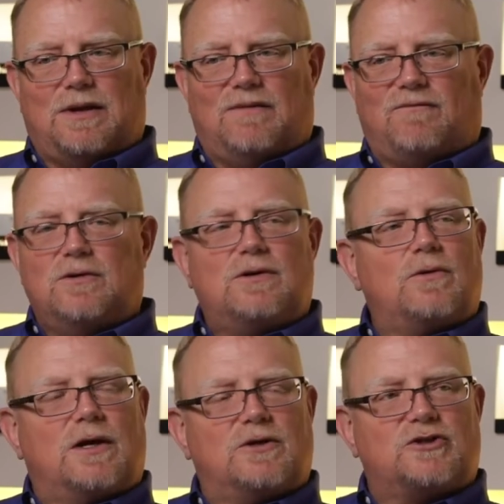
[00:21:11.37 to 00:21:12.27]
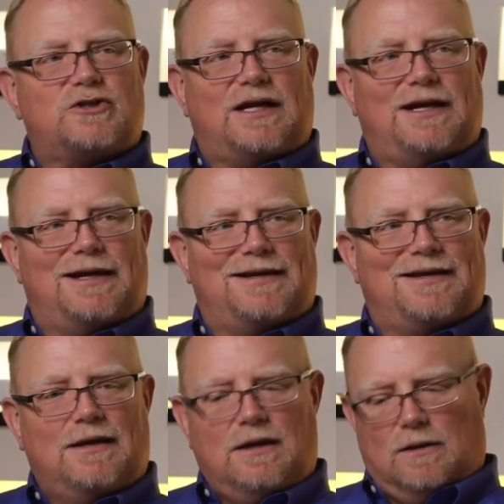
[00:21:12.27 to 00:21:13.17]
And if you don't understand
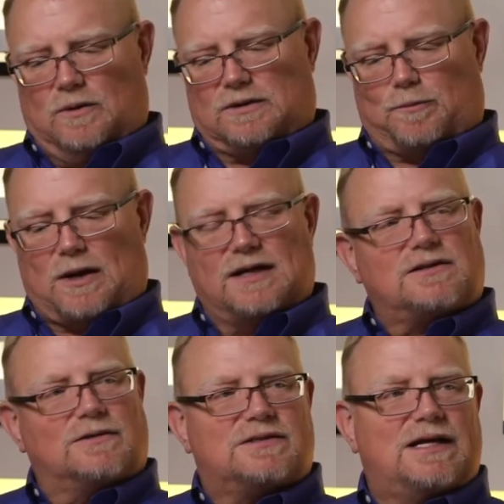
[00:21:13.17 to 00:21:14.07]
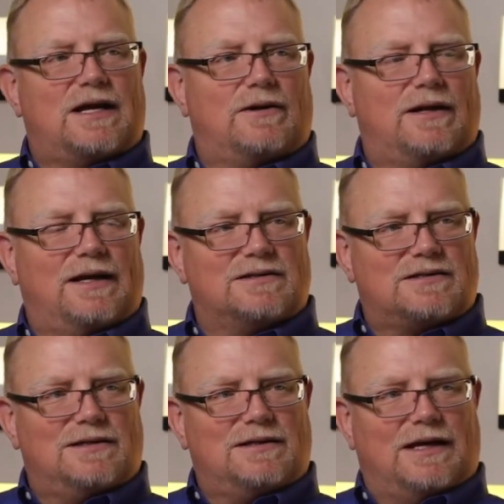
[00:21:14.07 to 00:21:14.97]
what the price on Saturday and
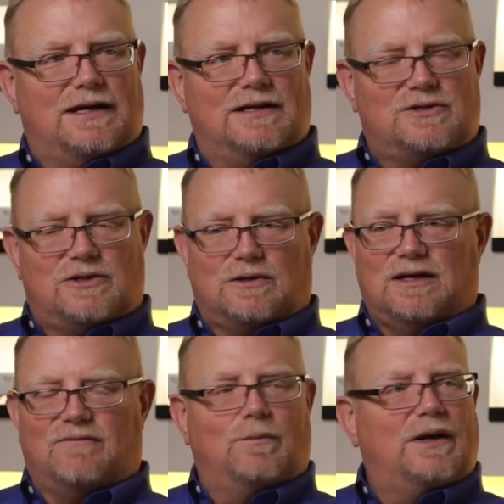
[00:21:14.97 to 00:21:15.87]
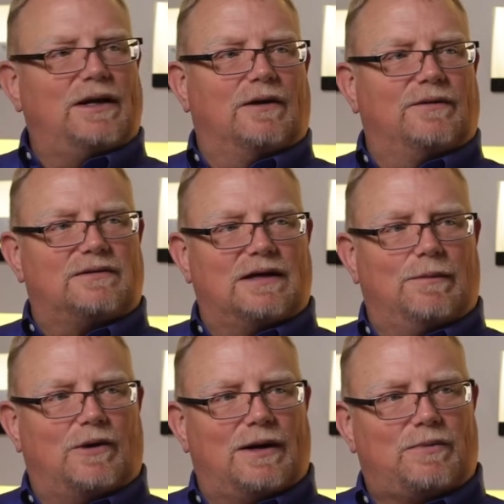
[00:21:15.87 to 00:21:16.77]
Sunday is, you're leaving money on the
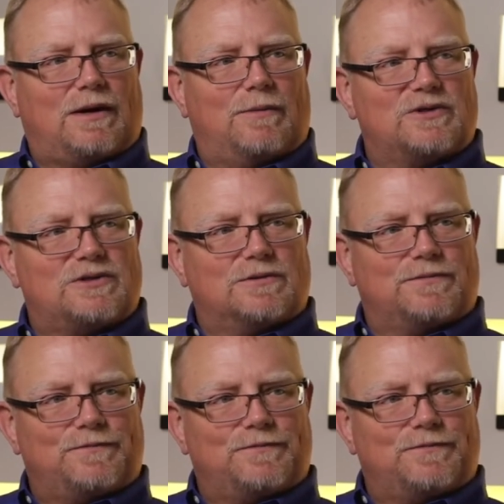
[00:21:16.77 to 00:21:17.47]
table, I promise you.